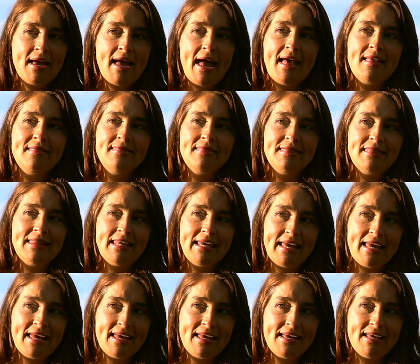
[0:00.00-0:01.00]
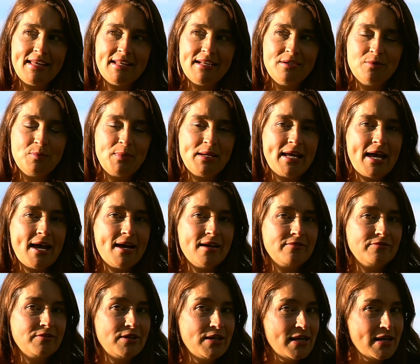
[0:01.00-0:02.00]
And then we
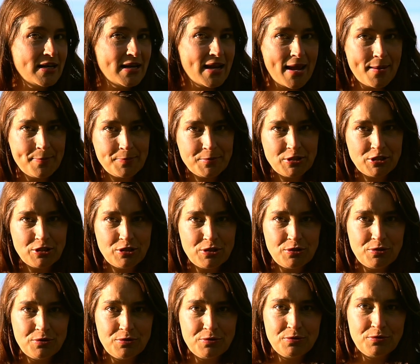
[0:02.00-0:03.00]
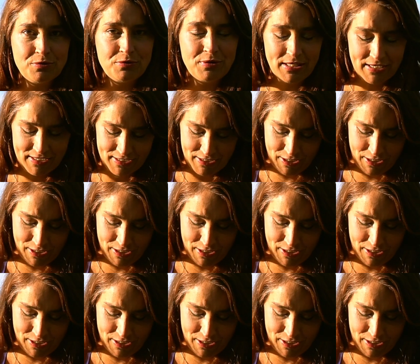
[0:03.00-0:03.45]
have Neptune.